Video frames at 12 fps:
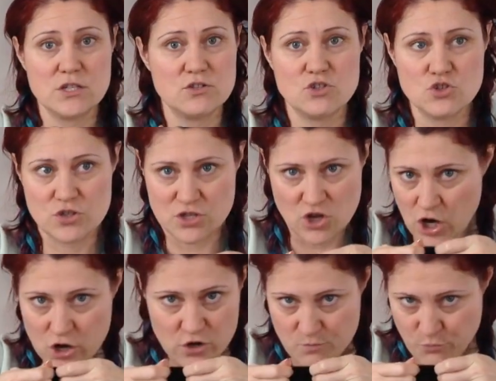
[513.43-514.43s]
They're
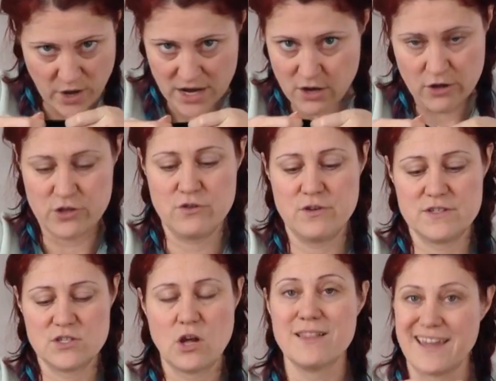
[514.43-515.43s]
not going to break on you.
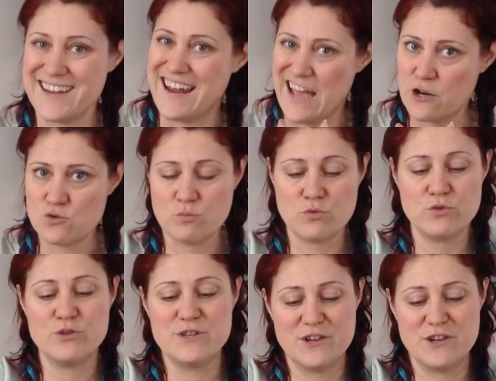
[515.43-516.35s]
It's not like an actual balloon.